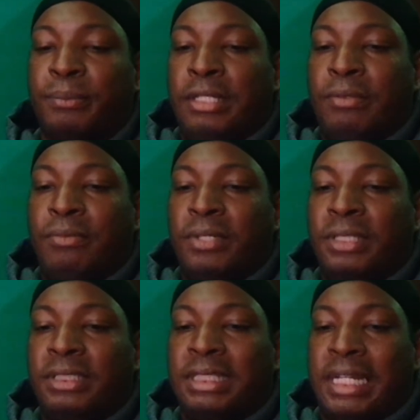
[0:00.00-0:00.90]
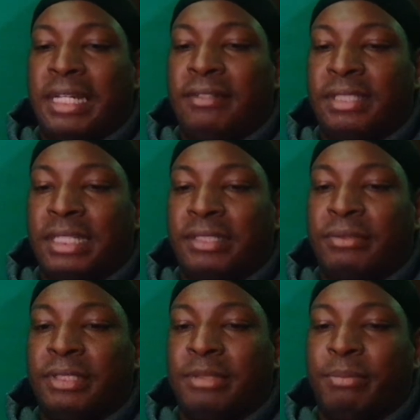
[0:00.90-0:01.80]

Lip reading: You want to have sex with this